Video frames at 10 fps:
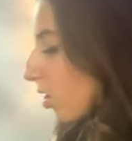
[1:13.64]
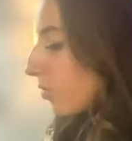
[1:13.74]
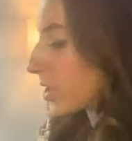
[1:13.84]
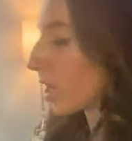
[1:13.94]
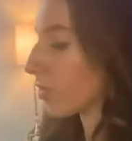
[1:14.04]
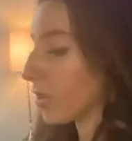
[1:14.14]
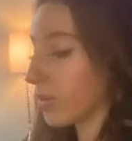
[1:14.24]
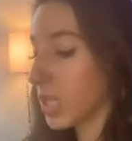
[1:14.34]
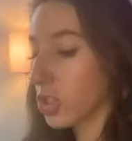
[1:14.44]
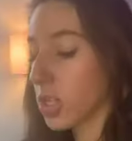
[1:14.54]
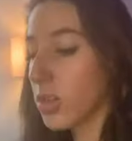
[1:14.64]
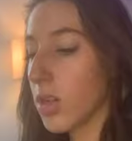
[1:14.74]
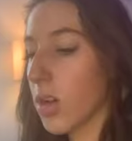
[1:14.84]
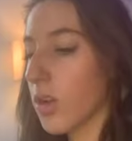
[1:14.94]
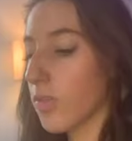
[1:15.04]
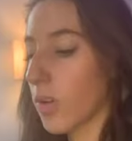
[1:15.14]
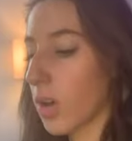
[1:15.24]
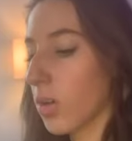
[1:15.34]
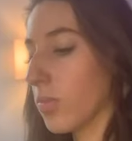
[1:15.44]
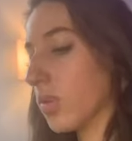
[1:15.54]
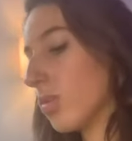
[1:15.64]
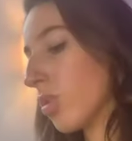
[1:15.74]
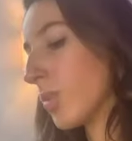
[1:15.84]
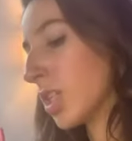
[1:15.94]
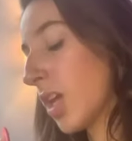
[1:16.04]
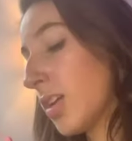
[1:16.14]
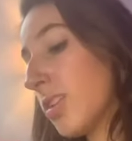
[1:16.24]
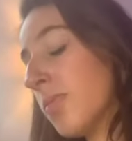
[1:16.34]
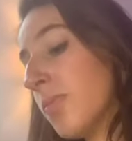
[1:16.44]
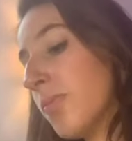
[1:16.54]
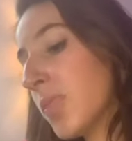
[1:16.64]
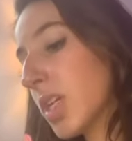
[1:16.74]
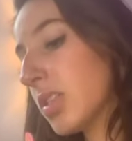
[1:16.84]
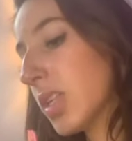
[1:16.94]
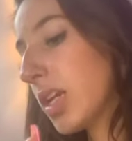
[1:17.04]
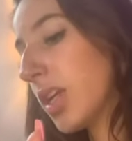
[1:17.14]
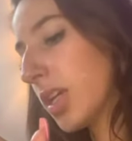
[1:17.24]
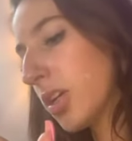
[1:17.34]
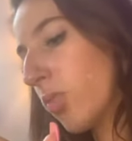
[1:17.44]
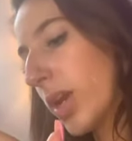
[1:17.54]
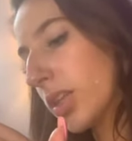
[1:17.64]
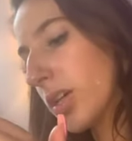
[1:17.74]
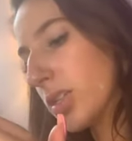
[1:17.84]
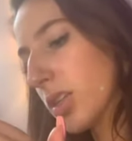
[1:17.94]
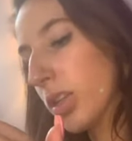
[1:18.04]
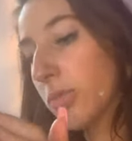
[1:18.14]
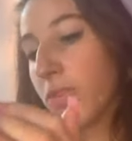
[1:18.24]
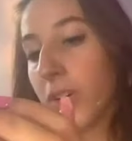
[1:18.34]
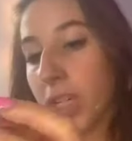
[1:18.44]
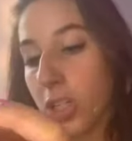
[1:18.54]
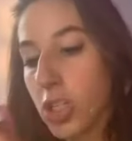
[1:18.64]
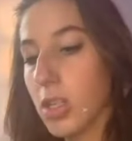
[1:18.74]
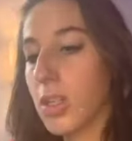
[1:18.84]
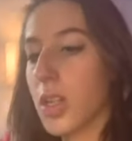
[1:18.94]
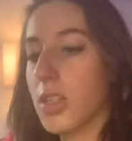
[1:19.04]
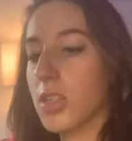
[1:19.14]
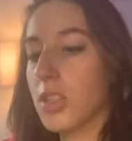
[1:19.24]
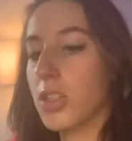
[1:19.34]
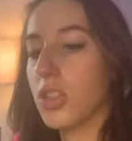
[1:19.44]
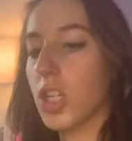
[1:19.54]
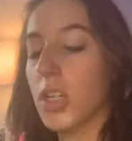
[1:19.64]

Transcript: with our foundation from the Urban Decay Stay Naked Weightless Liquid Foundation. And this is the shade